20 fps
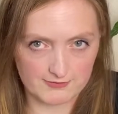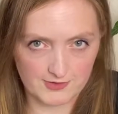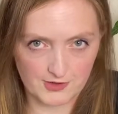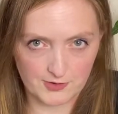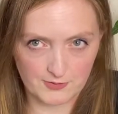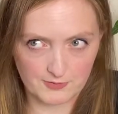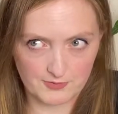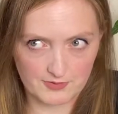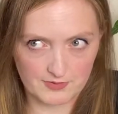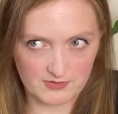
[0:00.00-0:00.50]

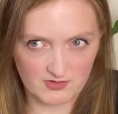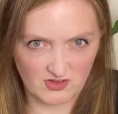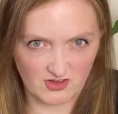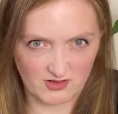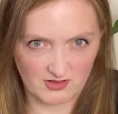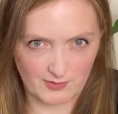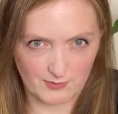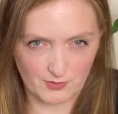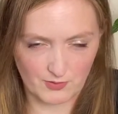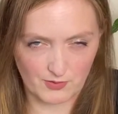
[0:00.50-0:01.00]
roots just
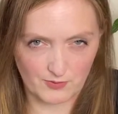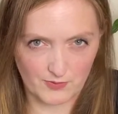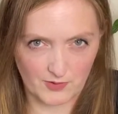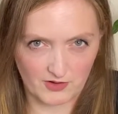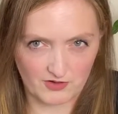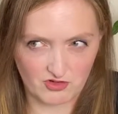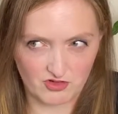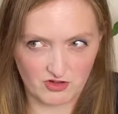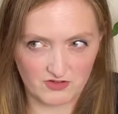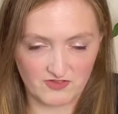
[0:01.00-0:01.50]
absorb
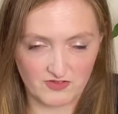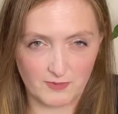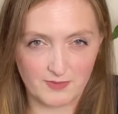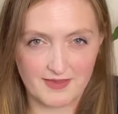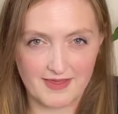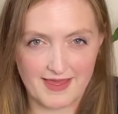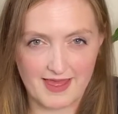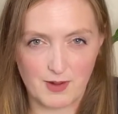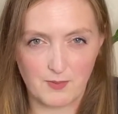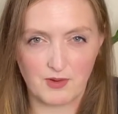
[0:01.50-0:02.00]
oxygen from the
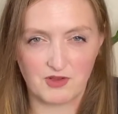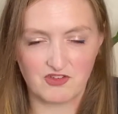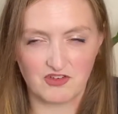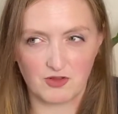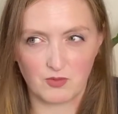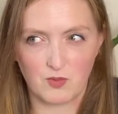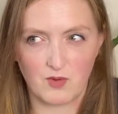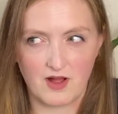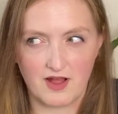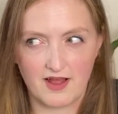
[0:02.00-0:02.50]
air, which is
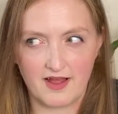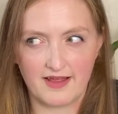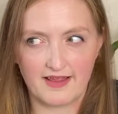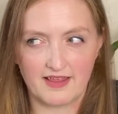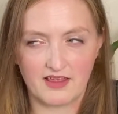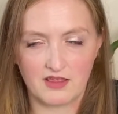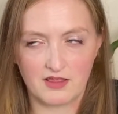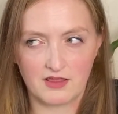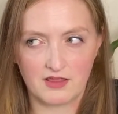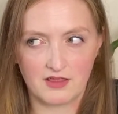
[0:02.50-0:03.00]

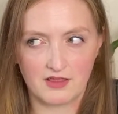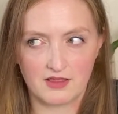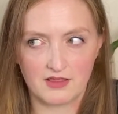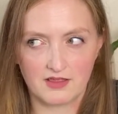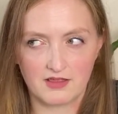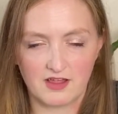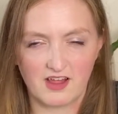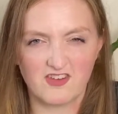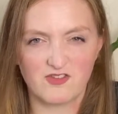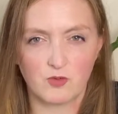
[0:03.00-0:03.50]
why
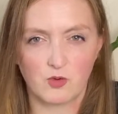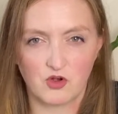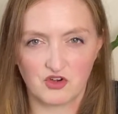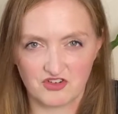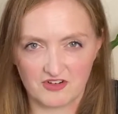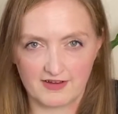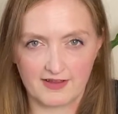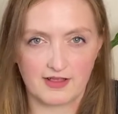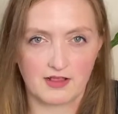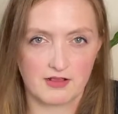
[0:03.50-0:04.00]

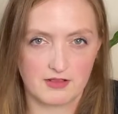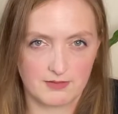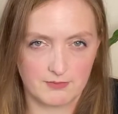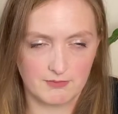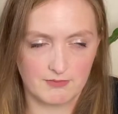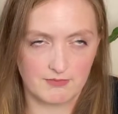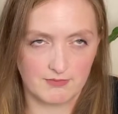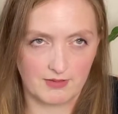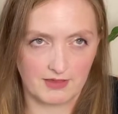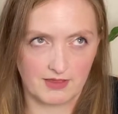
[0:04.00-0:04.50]
overwatering kills them,
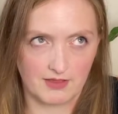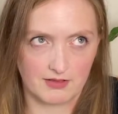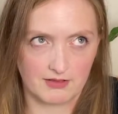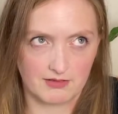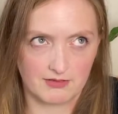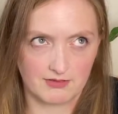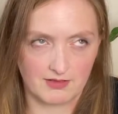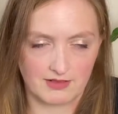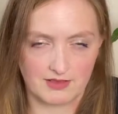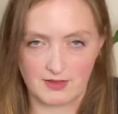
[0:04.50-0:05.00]
because
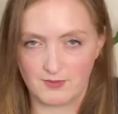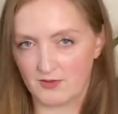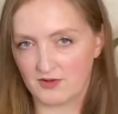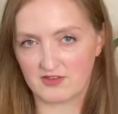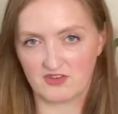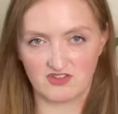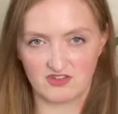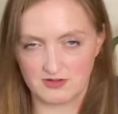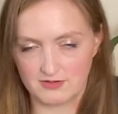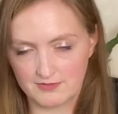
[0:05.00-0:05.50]
there's no
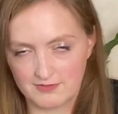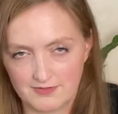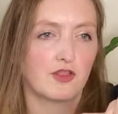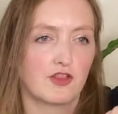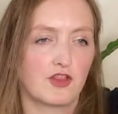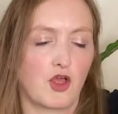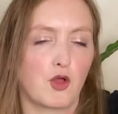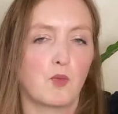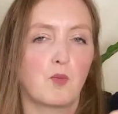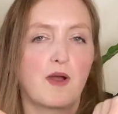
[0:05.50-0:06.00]
oxygen.
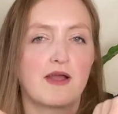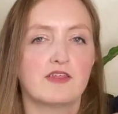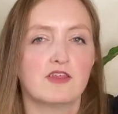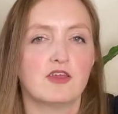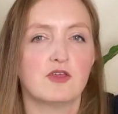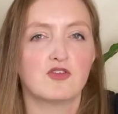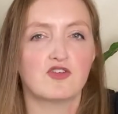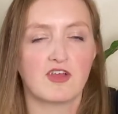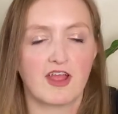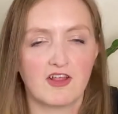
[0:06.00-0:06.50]
So when
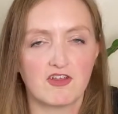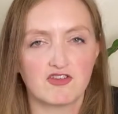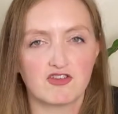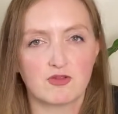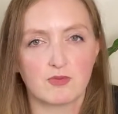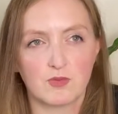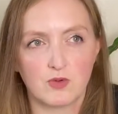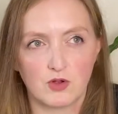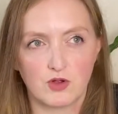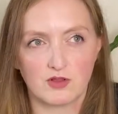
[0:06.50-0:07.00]
you change the
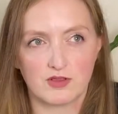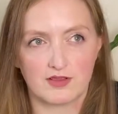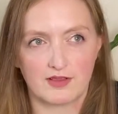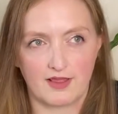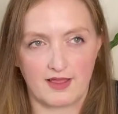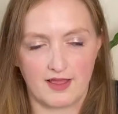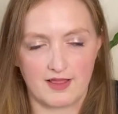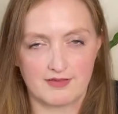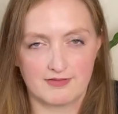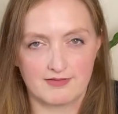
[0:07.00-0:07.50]

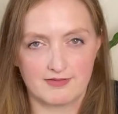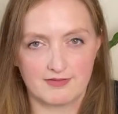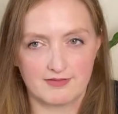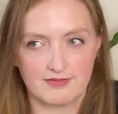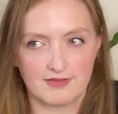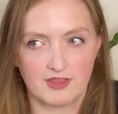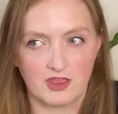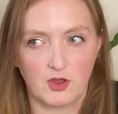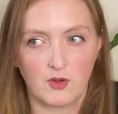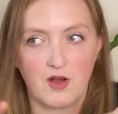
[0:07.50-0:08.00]
water,
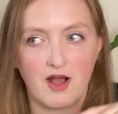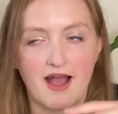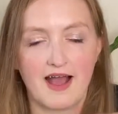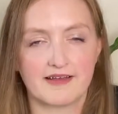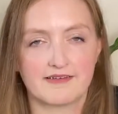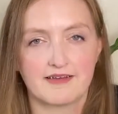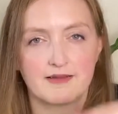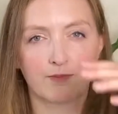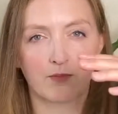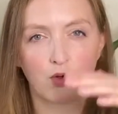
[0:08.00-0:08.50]
you are
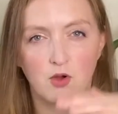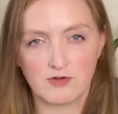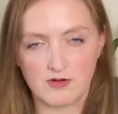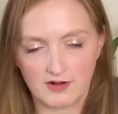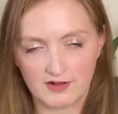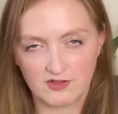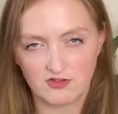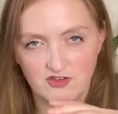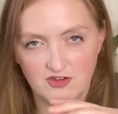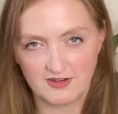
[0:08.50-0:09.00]
adding more
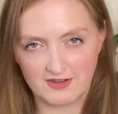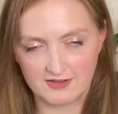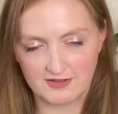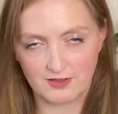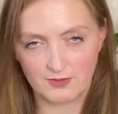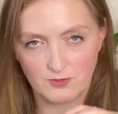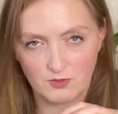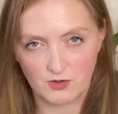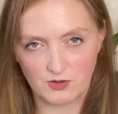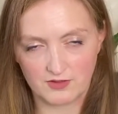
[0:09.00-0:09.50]
oxygen into the
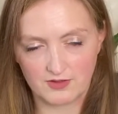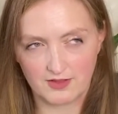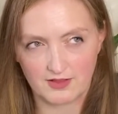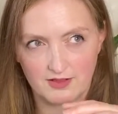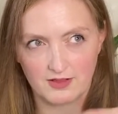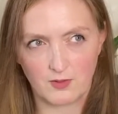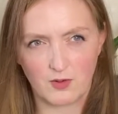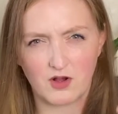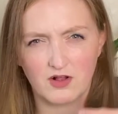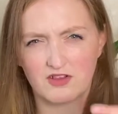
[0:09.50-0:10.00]
water.
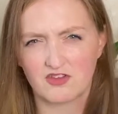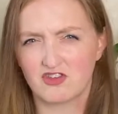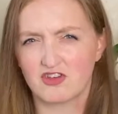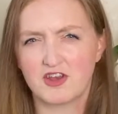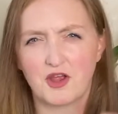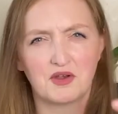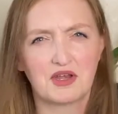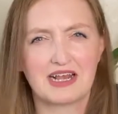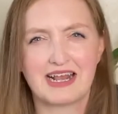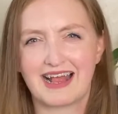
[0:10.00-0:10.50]
So oxygen
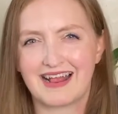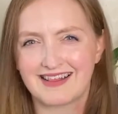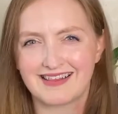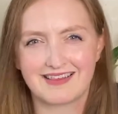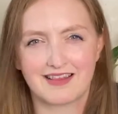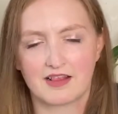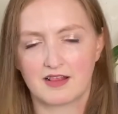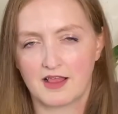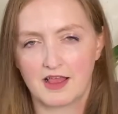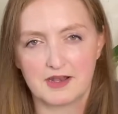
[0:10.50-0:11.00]
only lasts a
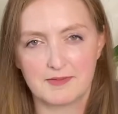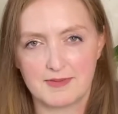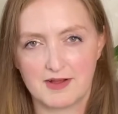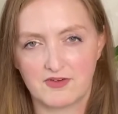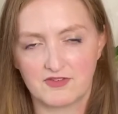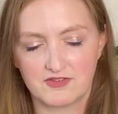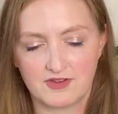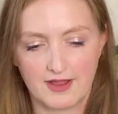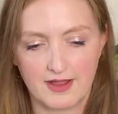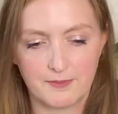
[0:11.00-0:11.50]
certain amount
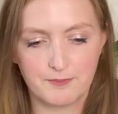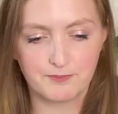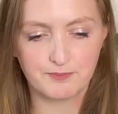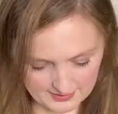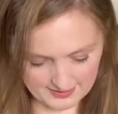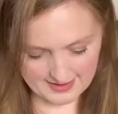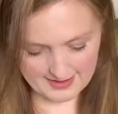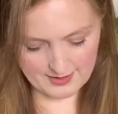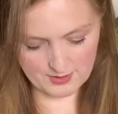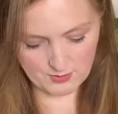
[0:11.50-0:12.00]
of time.
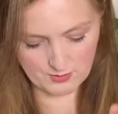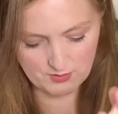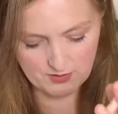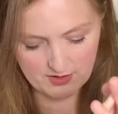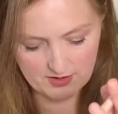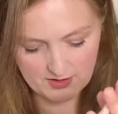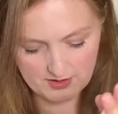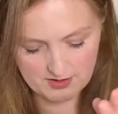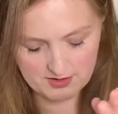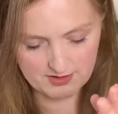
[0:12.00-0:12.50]
Now,
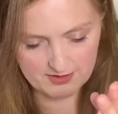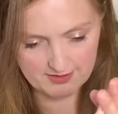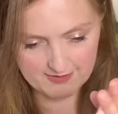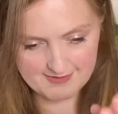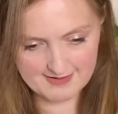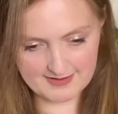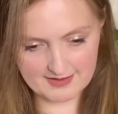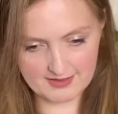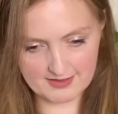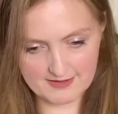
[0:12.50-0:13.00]
there
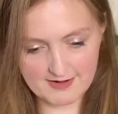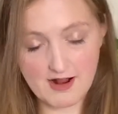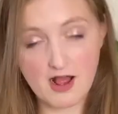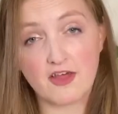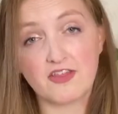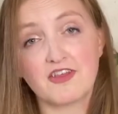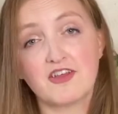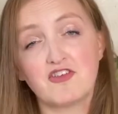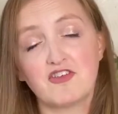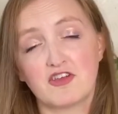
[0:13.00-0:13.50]
are
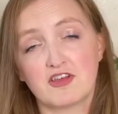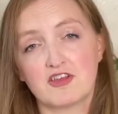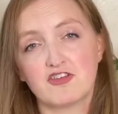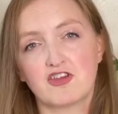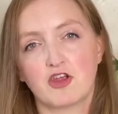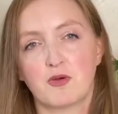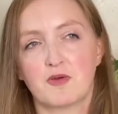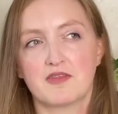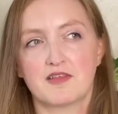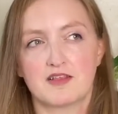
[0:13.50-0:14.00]
things you can
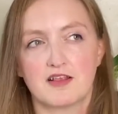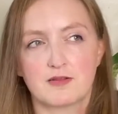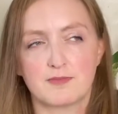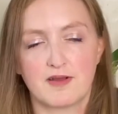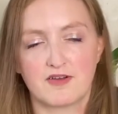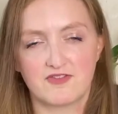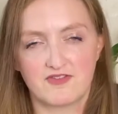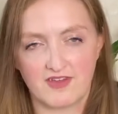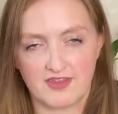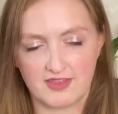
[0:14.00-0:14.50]
do, and this is my
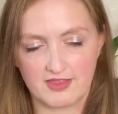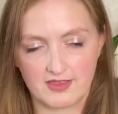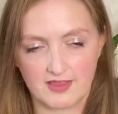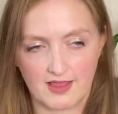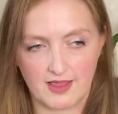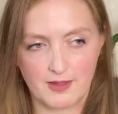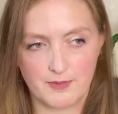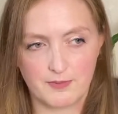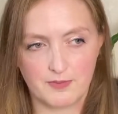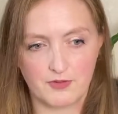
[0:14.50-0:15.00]
5th
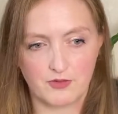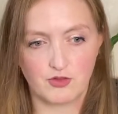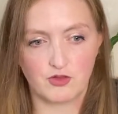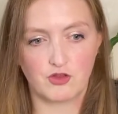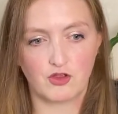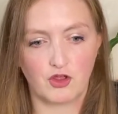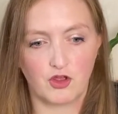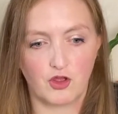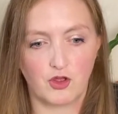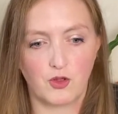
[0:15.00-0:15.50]
tip,
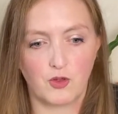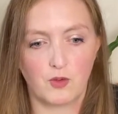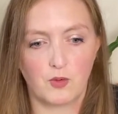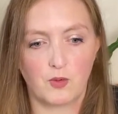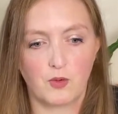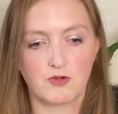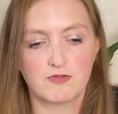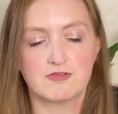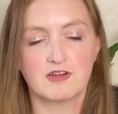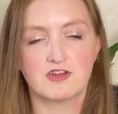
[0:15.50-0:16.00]
to
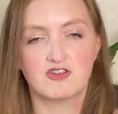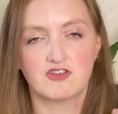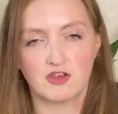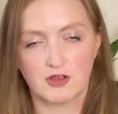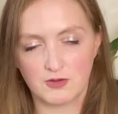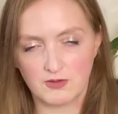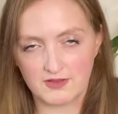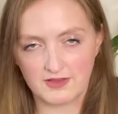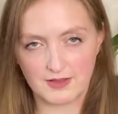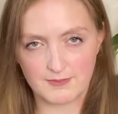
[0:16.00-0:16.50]

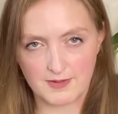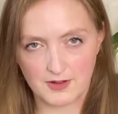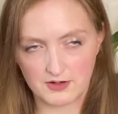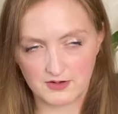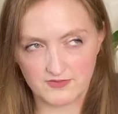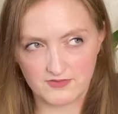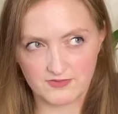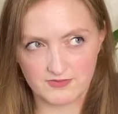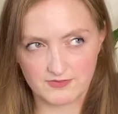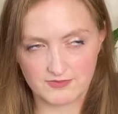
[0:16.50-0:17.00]
reduce the amount
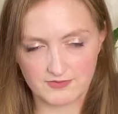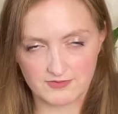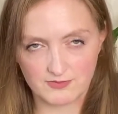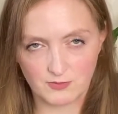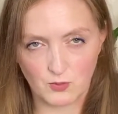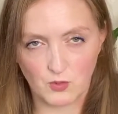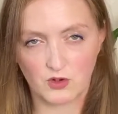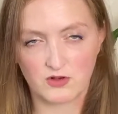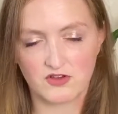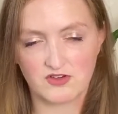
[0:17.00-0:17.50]
of
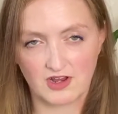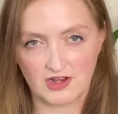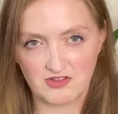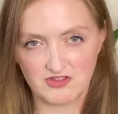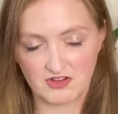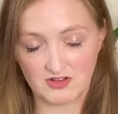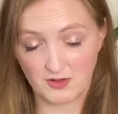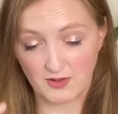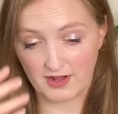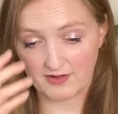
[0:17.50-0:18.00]
water
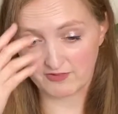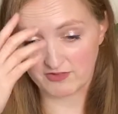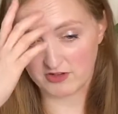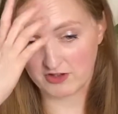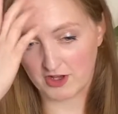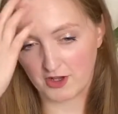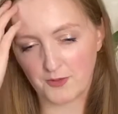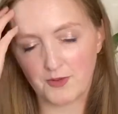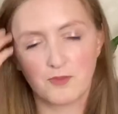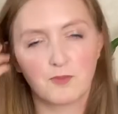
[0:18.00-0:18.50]
changes you have to
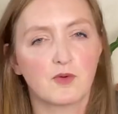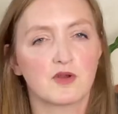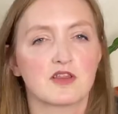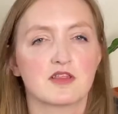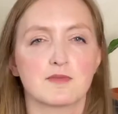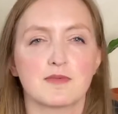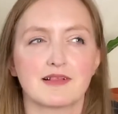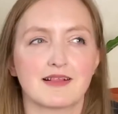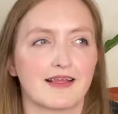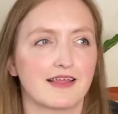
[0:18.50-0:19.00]
do. And one of them
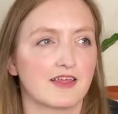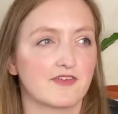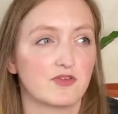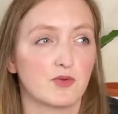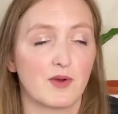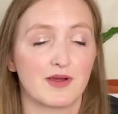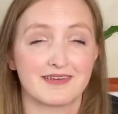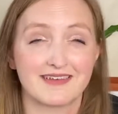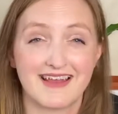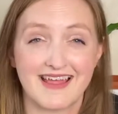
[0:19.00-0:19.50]
is like if you
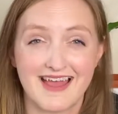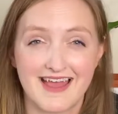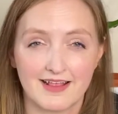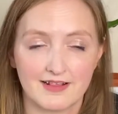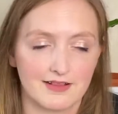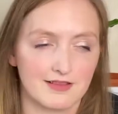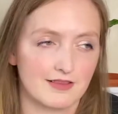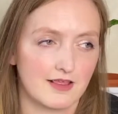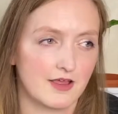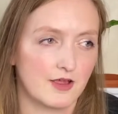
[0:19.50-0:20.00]
add an air
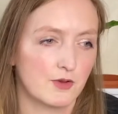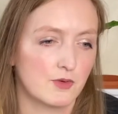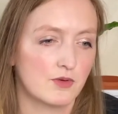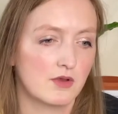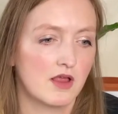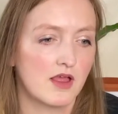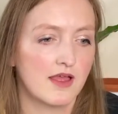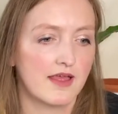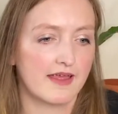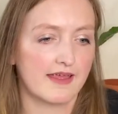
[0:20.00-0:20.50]
stone,
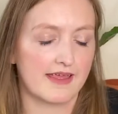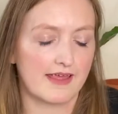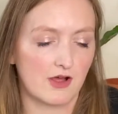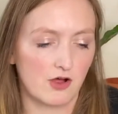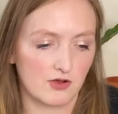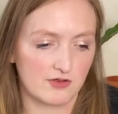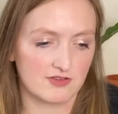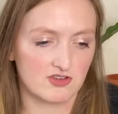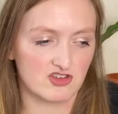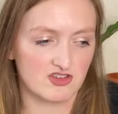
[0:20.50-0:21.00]
it
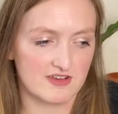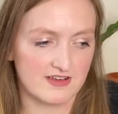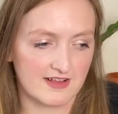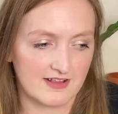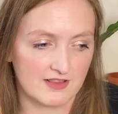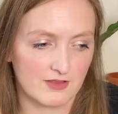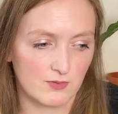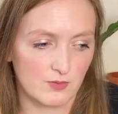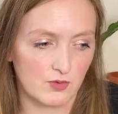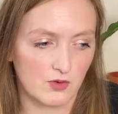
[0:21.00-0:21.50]
oxygenates
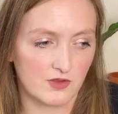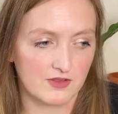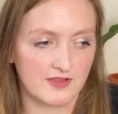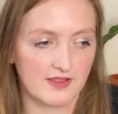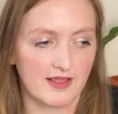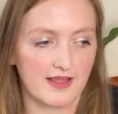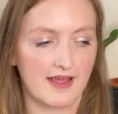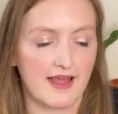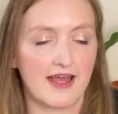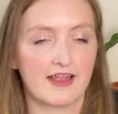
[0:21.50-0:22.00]
the
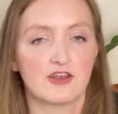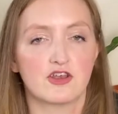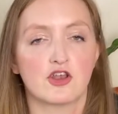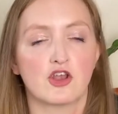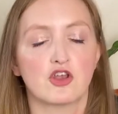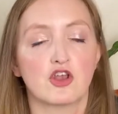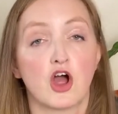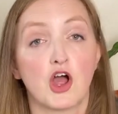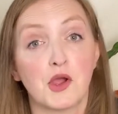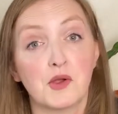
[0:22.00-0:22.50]
water. And
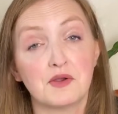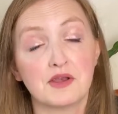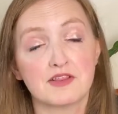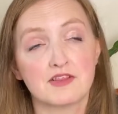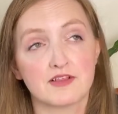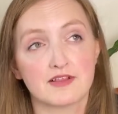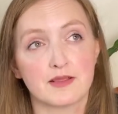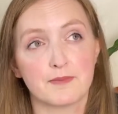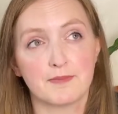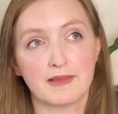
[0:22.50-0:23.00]
not only
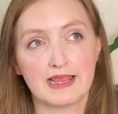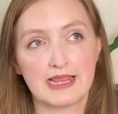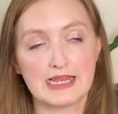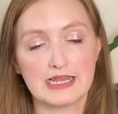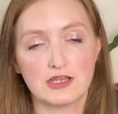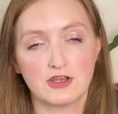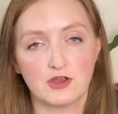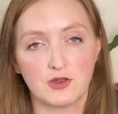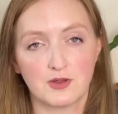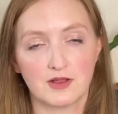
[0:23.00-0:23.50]
does it
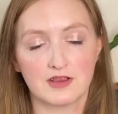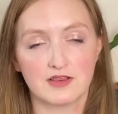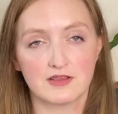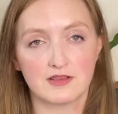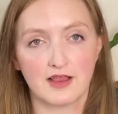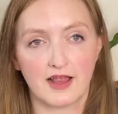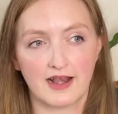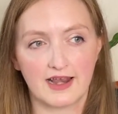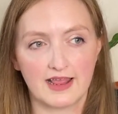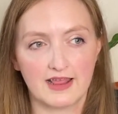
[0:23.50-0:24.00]
mean you can
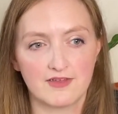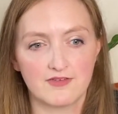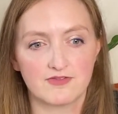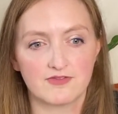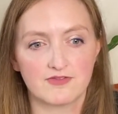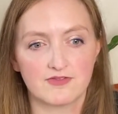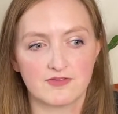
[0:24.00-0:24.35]
leave